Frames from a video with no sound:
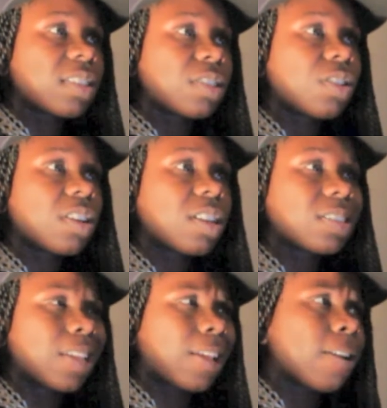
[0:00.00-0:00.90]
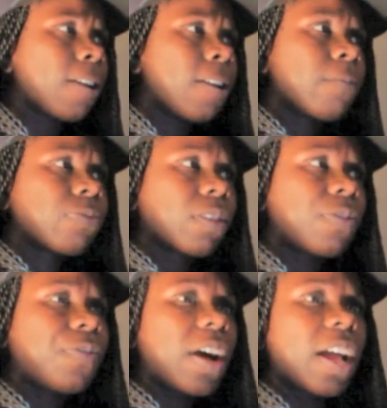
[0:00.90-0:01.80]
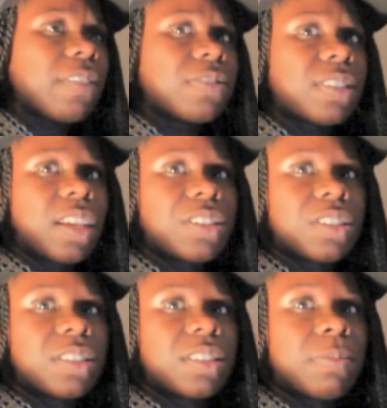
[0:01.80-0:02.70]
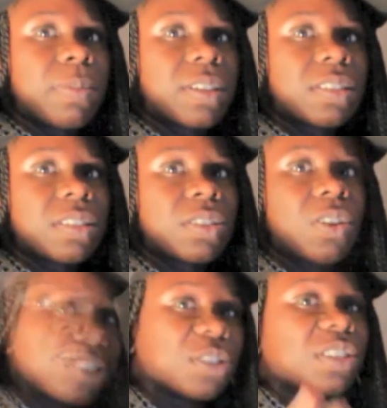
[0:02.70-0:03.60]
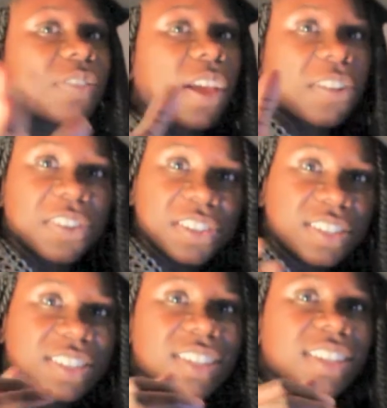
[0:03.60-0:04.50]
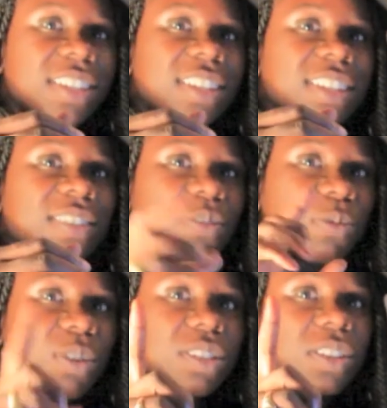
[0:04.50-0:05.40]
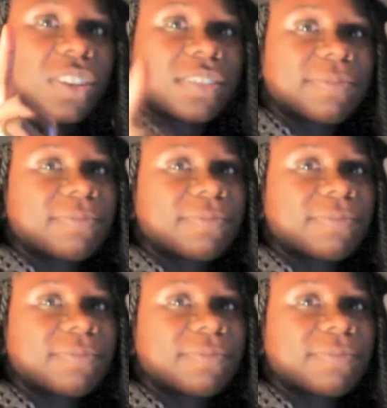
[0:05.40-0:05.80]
It took us like 5 sessions to mix the song. Hundreds of hours. One song.